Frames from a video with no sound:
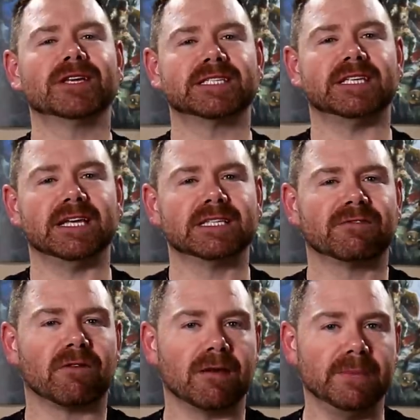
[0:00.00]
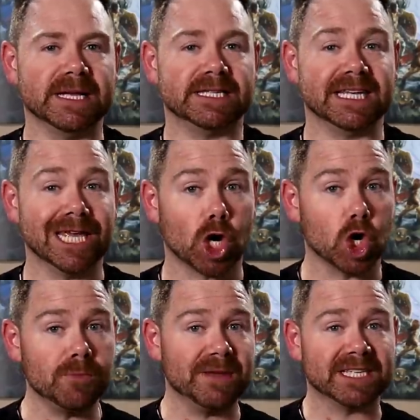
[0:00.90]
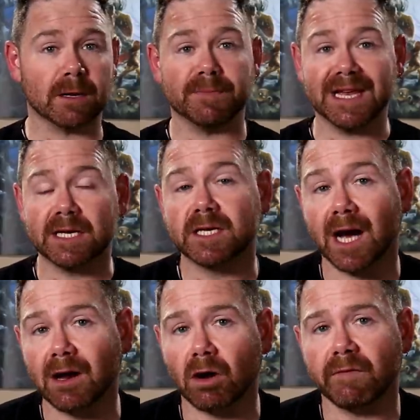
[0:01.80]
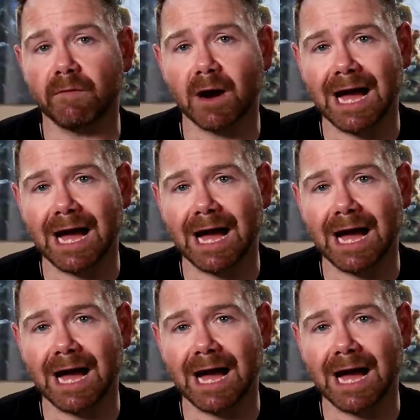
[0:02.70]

disease for a PC could be something dire for a